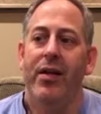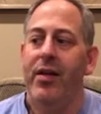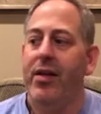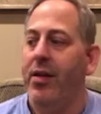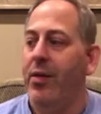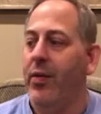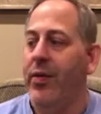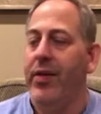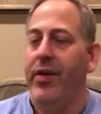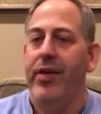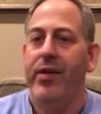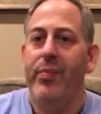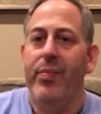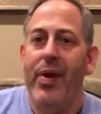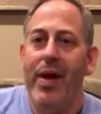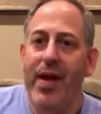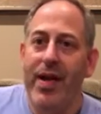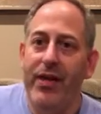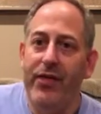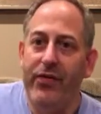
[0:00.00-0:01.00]
within the
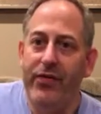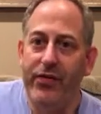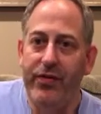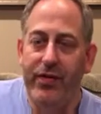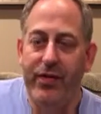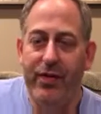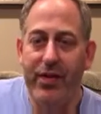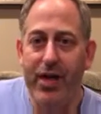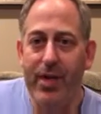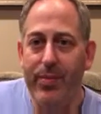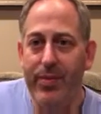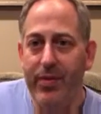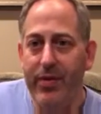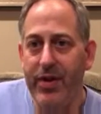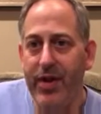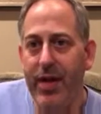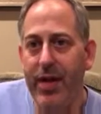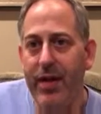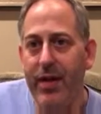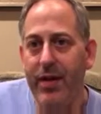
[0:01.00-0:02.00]
past couple of
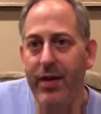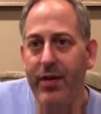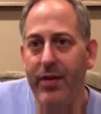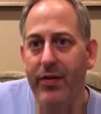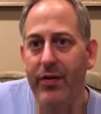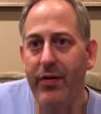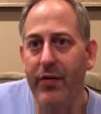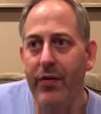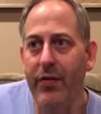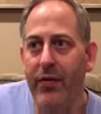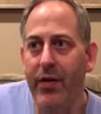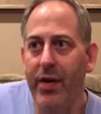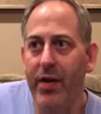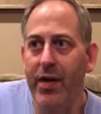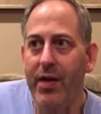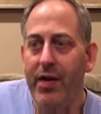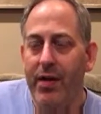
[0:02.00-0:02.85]
years,